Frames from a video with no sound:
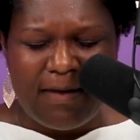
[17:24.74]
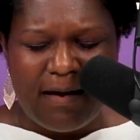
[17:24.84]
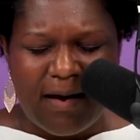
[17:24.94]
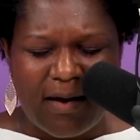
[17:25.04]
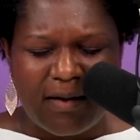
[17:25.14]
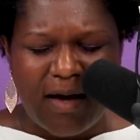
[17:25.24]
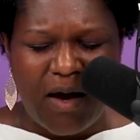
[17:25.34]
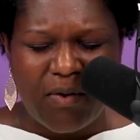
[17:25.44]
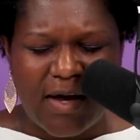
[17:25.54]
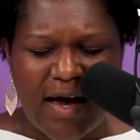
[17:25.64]
uh,
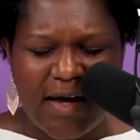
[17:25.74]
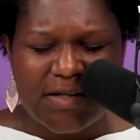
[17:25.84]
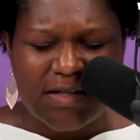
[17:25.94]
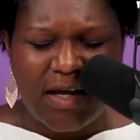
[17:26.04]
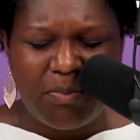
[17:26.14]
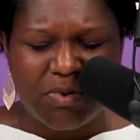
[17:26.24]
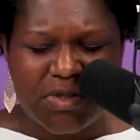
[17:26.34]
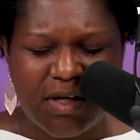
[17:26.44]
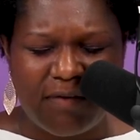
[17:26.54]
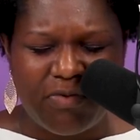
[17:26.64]
how God is able
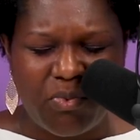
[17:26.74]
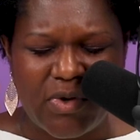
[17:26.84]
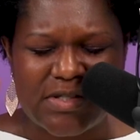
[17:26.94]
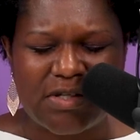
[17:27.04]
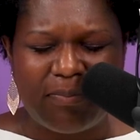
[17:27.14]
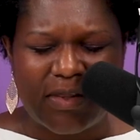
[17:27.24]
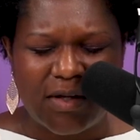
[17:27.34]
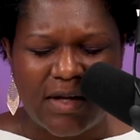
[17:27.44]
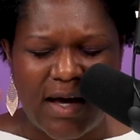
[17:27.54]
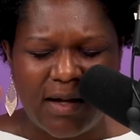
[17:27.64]
to give the wisdom and the
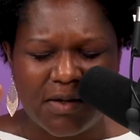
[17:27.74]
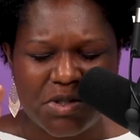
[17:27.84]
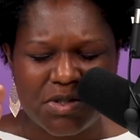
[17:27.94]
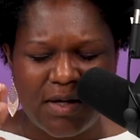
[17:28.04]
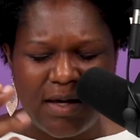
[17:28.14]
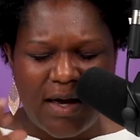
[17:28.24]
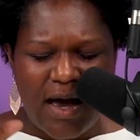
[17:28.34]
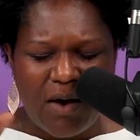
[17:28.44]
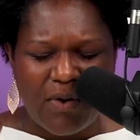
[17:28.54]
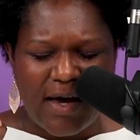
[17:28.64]
knowledge,
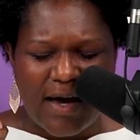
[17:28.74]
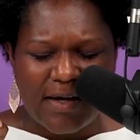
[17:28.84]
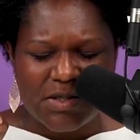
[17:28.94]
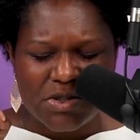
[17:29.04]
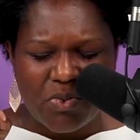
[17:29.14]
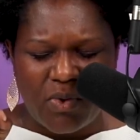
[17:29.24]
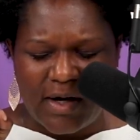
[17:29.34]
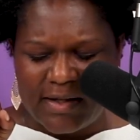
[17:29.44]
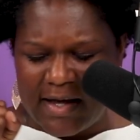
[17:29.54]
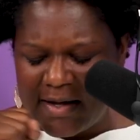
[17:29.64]
how God is the
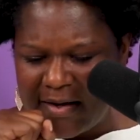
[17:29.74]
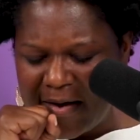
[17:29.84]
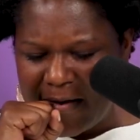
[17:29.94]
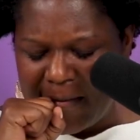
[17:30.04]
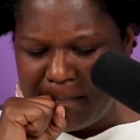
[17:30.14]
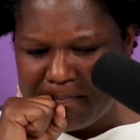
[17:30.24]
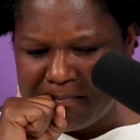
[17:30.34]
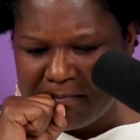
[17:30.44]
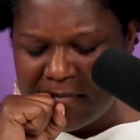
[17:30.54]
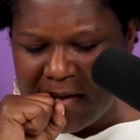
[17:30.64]
one that, um,
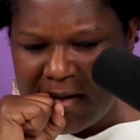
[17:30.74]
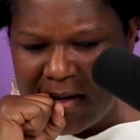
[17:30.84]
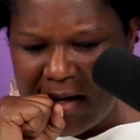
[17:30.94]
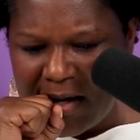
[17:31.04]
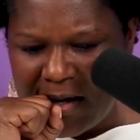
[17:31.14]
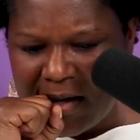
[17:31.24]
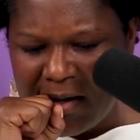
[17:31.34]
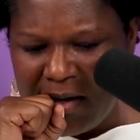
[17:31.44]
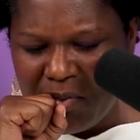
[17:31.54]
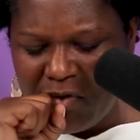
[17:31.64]
Uh,
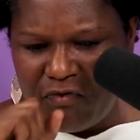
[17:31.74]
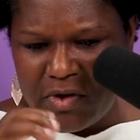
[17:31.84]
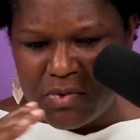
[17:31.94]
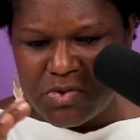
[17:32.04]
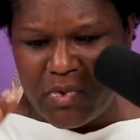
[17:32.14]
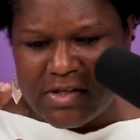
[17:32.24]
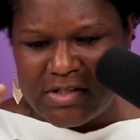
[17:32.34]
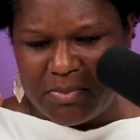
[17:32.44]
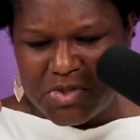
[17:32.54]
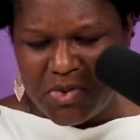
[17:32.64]
reveals
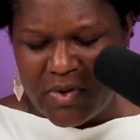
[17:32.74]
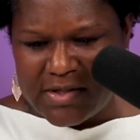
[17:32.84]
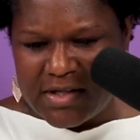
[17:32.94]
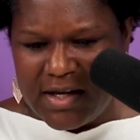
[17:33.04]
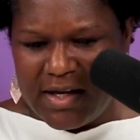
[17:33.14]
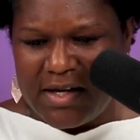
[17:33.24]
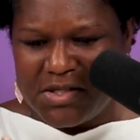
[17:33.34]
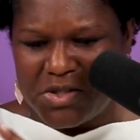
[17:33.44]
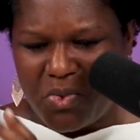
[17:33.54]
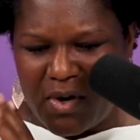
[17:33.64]
wisdom to us.
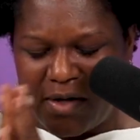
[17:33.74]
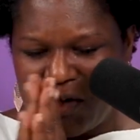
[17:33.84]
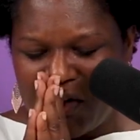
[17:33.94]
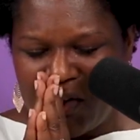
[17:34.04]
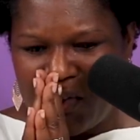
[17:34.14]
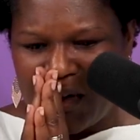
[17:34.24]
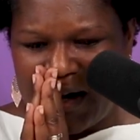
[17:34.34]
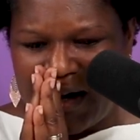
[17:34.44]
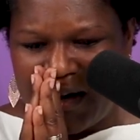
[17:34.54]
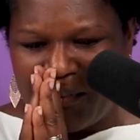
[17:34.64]
He's the one who,
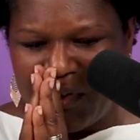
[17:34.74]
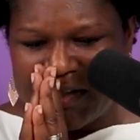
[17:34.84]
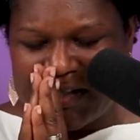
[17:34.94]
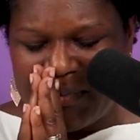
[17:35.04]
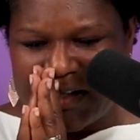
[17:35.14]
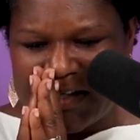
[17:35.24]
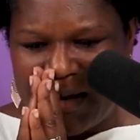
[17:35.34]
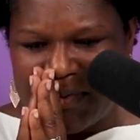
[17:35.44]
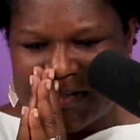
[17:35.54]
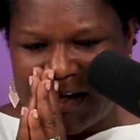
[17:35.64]
um, what are some of the
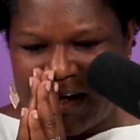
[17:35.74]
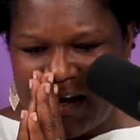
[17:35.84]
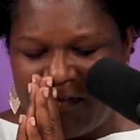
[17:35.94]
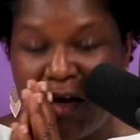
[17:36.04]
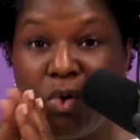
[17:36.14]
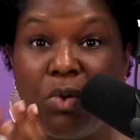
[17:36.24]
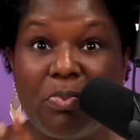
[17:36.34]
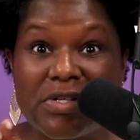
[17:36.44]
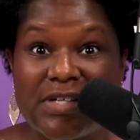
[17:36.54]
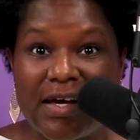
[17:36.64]
topics I gave, who
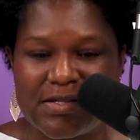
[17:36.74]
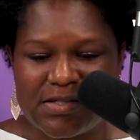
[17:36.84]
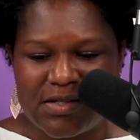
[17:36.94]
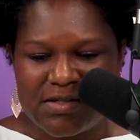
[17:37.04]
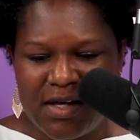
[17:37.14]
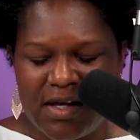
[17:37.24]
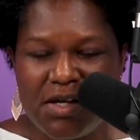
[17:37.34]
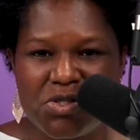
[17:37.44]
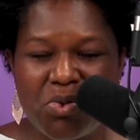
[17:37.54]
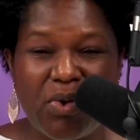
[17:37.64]
protects us.
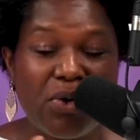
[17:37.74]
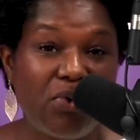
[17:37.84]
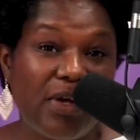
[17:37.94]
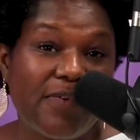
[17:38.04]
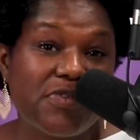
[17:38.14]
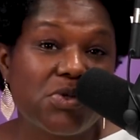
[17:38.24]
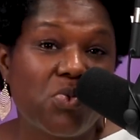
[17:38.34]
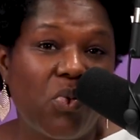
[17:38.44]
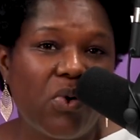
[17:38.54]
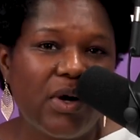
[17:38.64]
He's the one who gives us
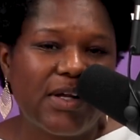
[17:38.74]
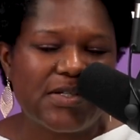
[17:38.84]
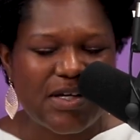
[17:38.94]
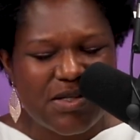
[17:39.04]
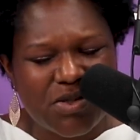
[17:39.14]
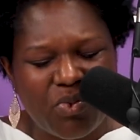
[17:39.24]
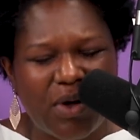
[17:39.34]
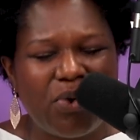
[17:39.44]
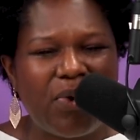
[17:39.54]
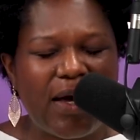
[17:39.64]
warnings. He's the
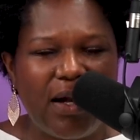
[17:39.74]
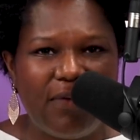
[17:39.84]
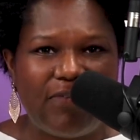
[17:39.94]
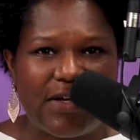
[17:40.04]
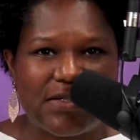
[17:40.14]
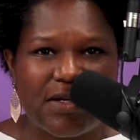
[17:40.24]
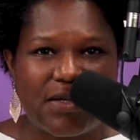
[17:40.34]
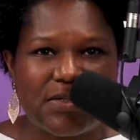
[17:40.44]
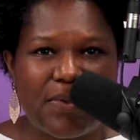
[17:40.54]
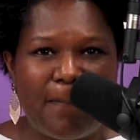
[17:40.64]
one who elevates
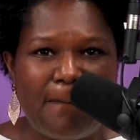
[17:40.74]
us.